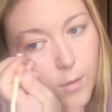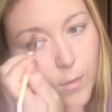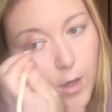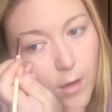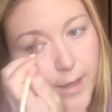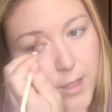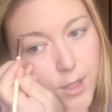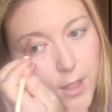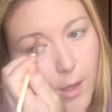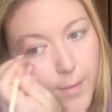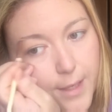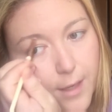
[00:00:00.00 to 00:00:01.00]
We are actually
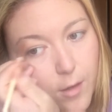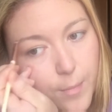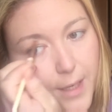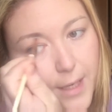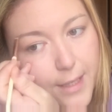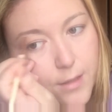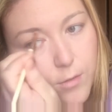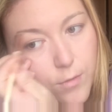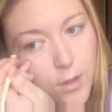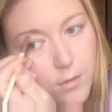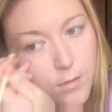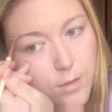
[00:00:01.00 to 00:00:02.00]
going out a bit later
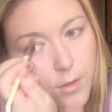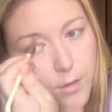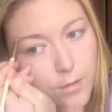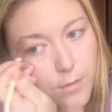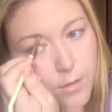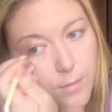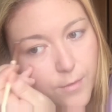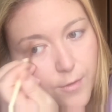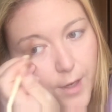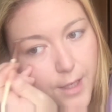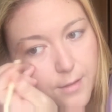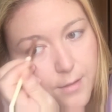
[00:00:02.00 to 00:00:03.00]
on to some
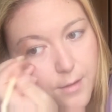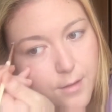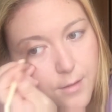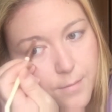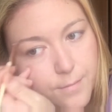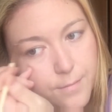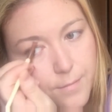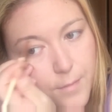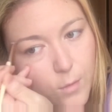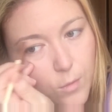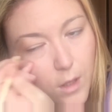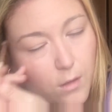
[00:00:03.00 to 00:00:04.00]
friends,
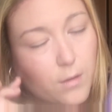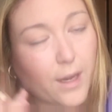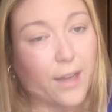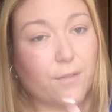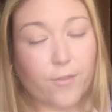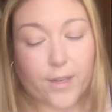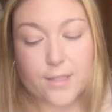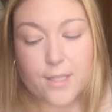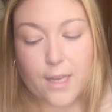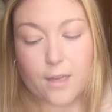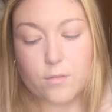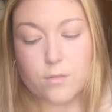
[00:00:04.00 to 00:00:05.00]
well, a friend's
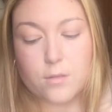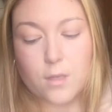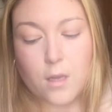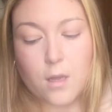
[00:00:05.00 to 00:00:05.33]
house,